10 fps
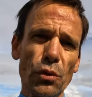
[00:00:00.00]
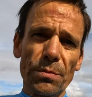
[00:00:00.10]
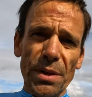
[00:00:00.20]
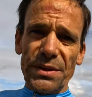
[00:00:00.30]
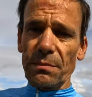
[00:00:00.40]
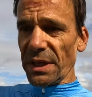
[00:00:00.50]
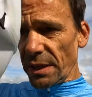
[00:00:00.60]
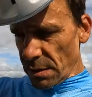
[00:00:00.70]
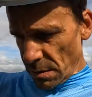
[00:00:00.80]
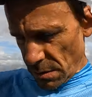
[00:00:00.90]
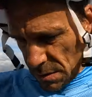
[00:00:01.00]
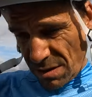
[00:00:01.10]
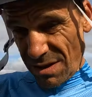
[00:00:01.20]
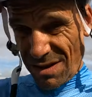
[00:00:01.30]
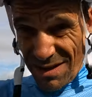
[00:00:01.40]
could possibly
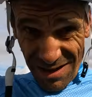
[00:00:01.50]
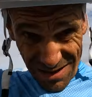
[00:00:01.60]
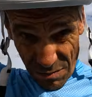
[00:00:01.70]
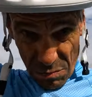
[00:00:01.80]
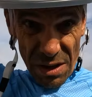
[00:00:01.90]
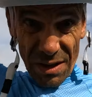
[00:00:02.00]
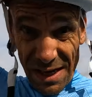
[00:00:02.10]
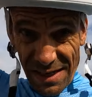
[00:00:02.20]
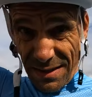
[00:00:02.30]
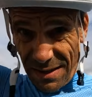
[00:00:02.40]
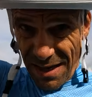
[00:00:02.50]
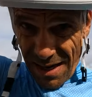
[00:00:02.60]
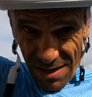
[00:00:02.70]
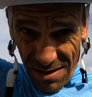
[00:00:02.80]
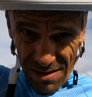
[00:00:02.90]
be the case
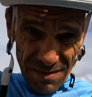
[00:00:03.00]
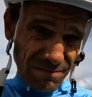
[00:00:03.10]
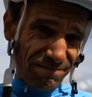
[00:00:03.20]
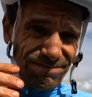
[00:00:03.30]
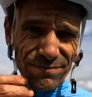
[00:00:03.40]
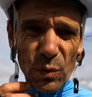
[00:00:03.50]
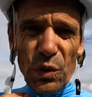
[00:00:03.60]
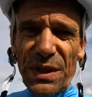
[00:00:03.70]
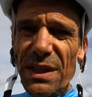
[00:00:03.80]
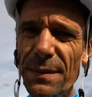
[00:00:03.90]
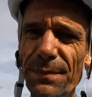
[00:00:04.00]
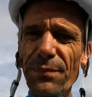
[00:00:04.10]
today. We'll see.